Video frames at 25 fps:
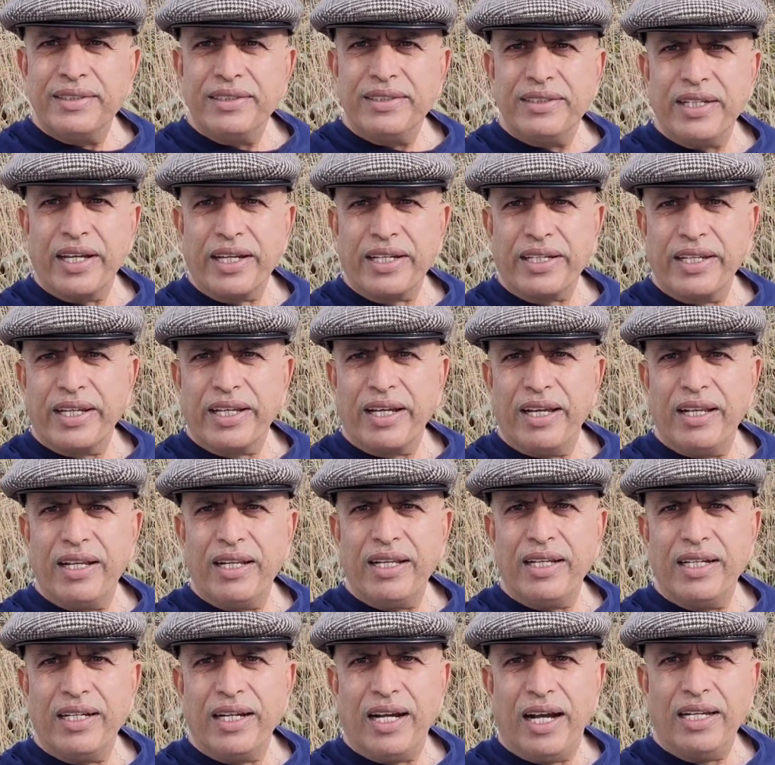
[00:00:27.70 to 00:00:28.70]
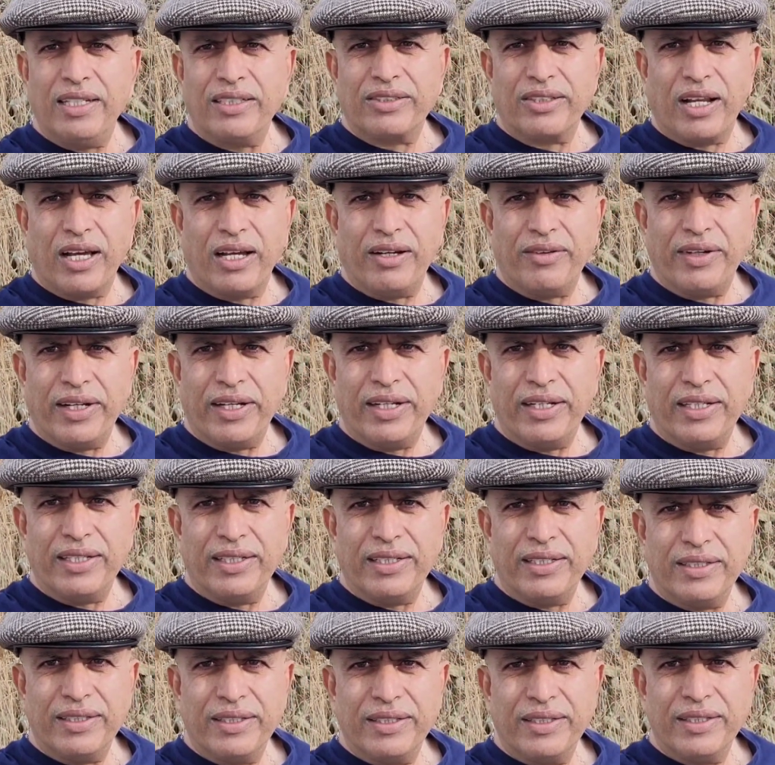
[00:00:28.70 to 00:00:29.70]
technical and travel.
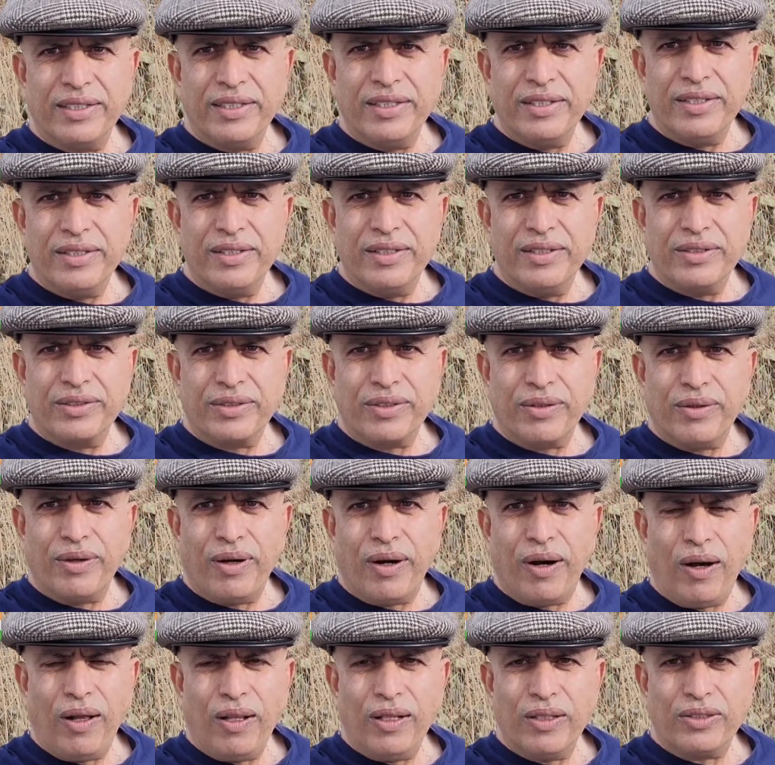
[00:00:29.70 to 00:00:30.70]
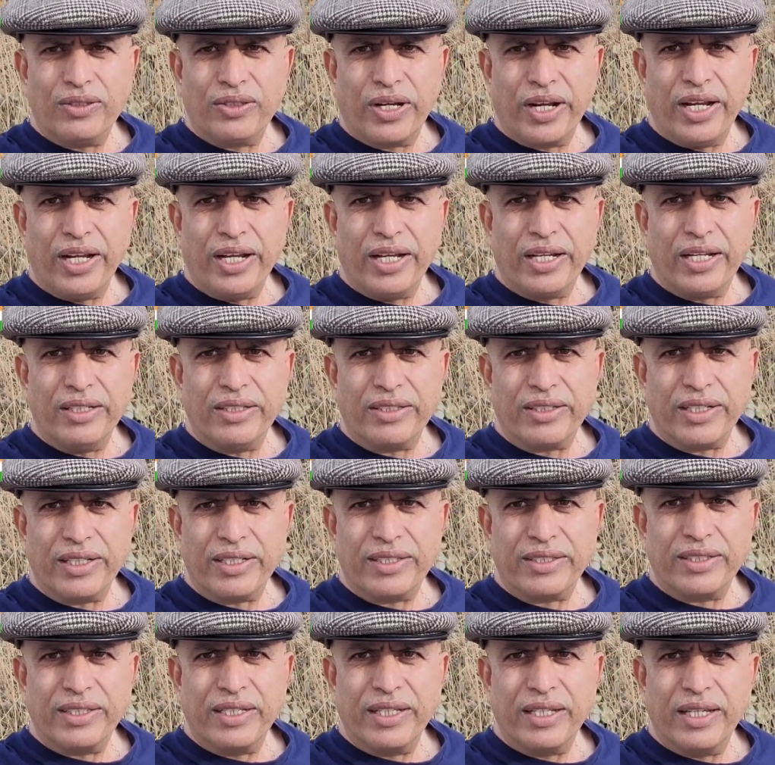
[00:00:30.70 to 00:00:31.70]
So all three countries
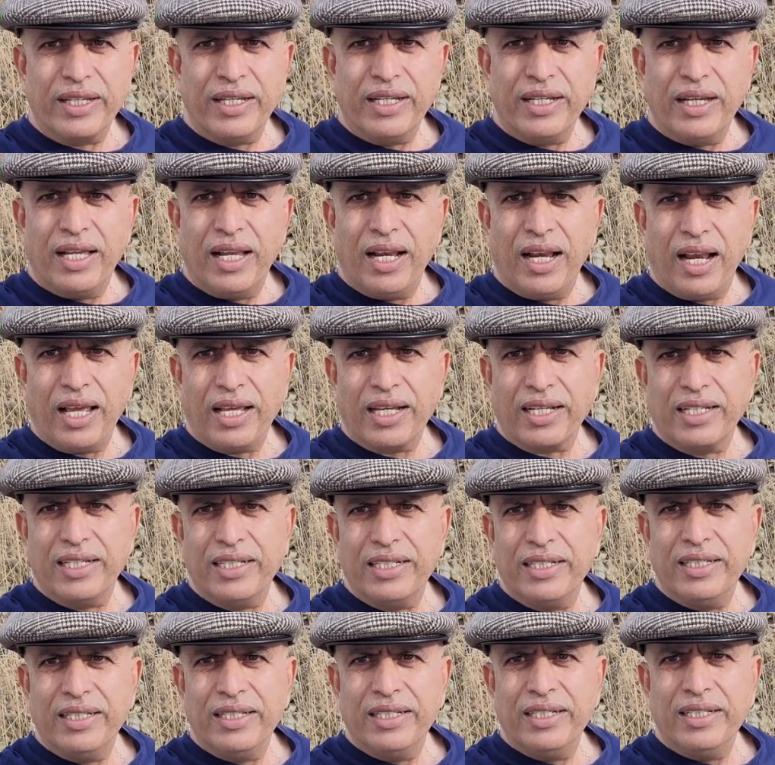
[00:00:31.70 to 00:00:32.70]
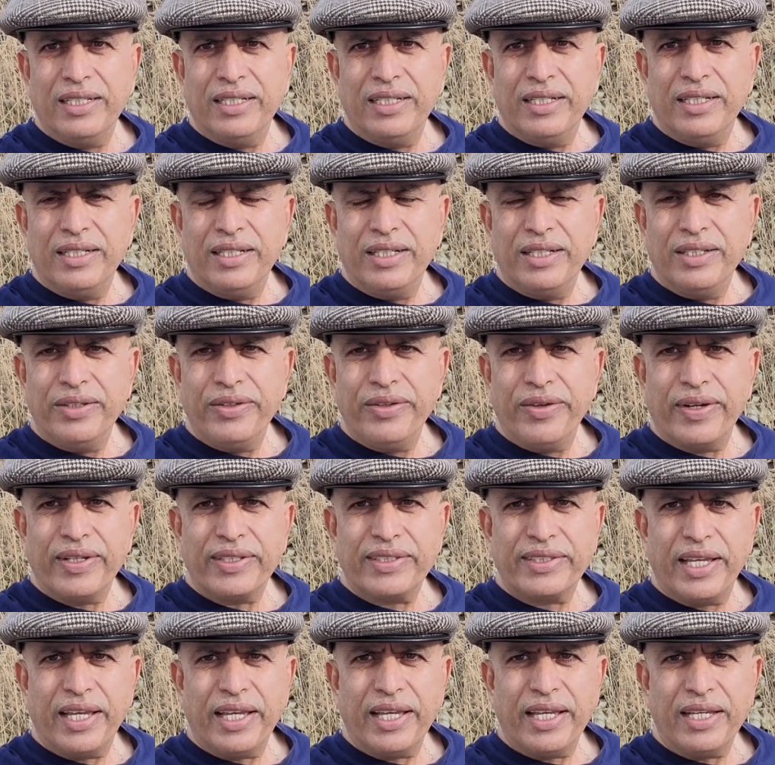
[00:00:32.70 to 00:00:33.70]
like U
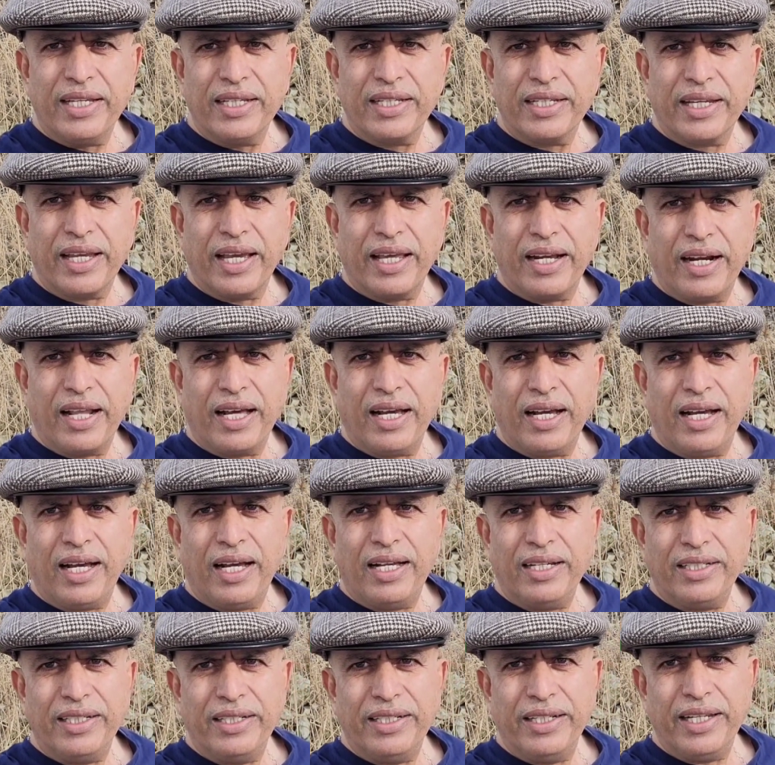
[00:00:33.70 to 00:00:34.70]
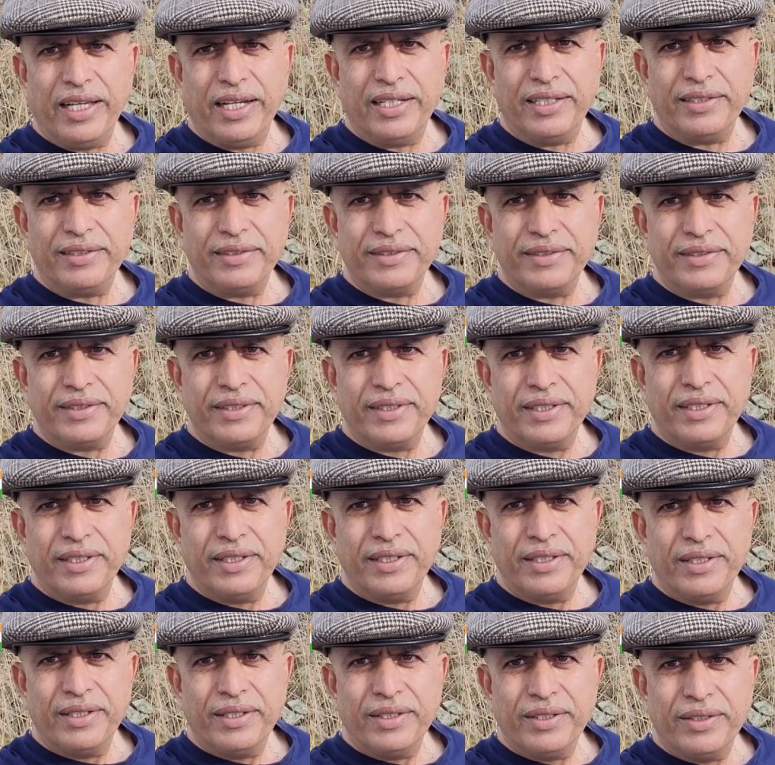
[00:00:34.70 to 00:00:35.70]
S A, Canada and India.
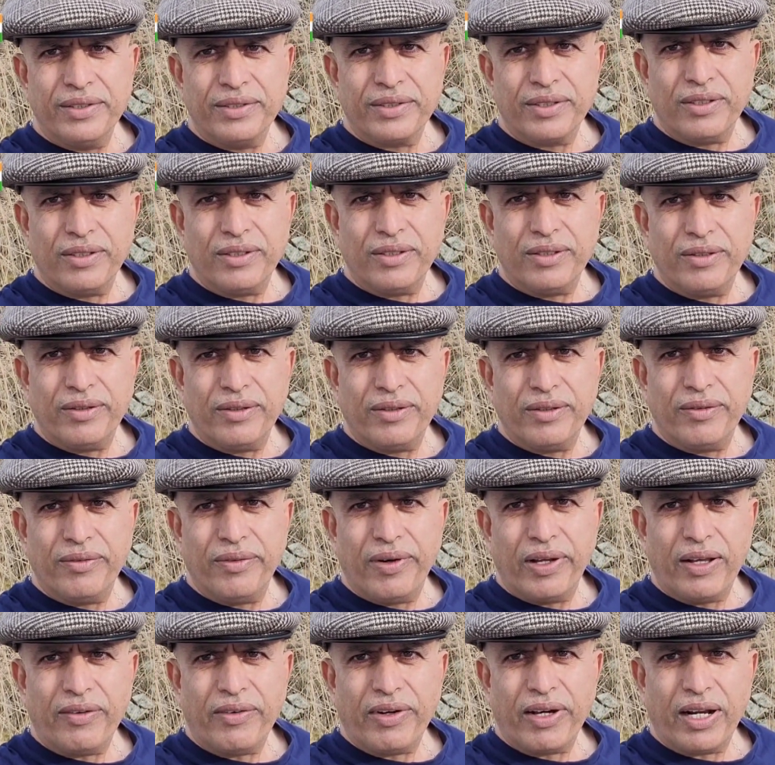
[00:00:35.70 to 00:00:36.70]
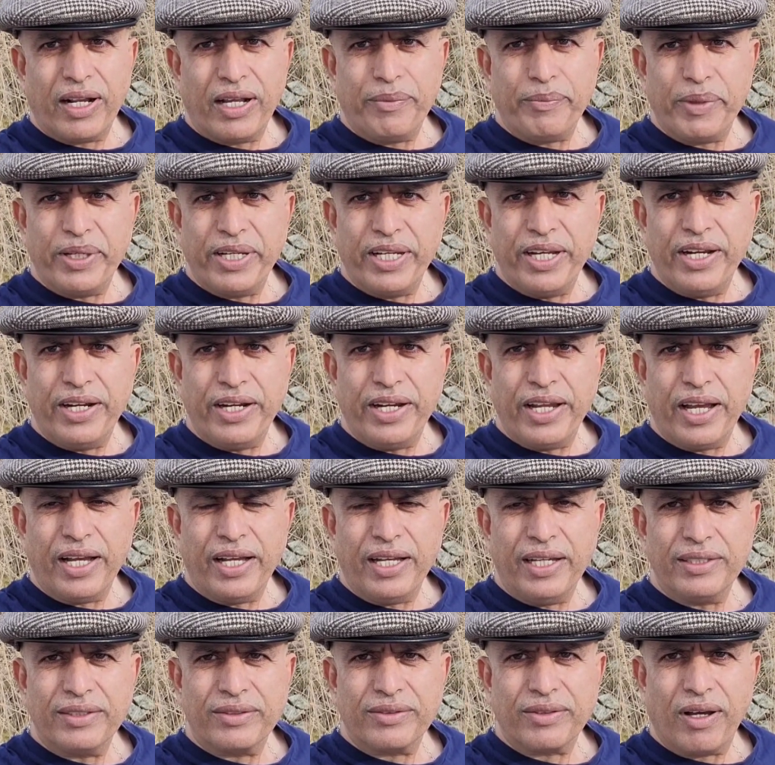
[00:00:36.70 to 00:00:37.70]
So whenever I'm in India,
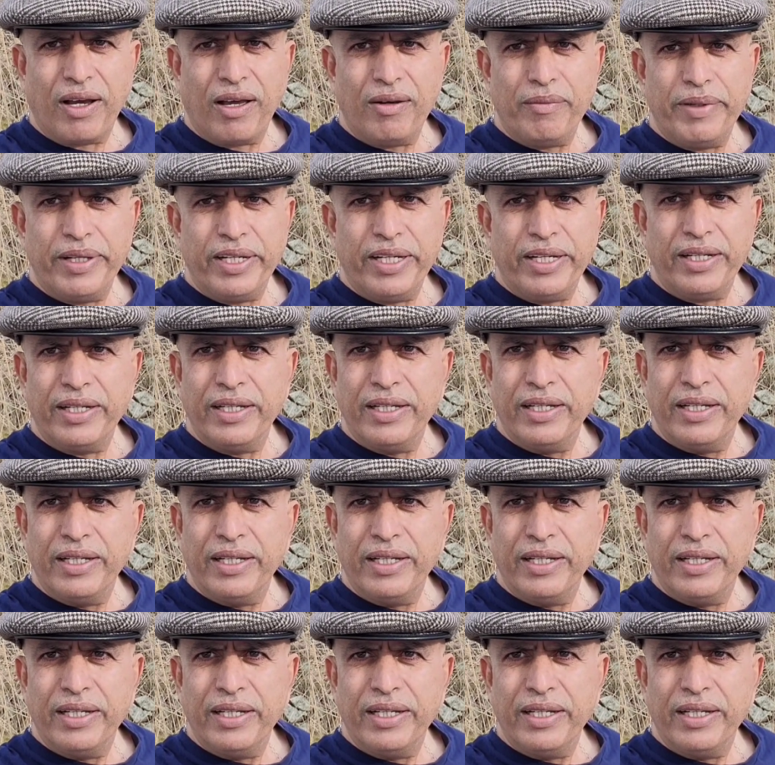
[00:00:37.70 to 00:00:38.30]
so I'll be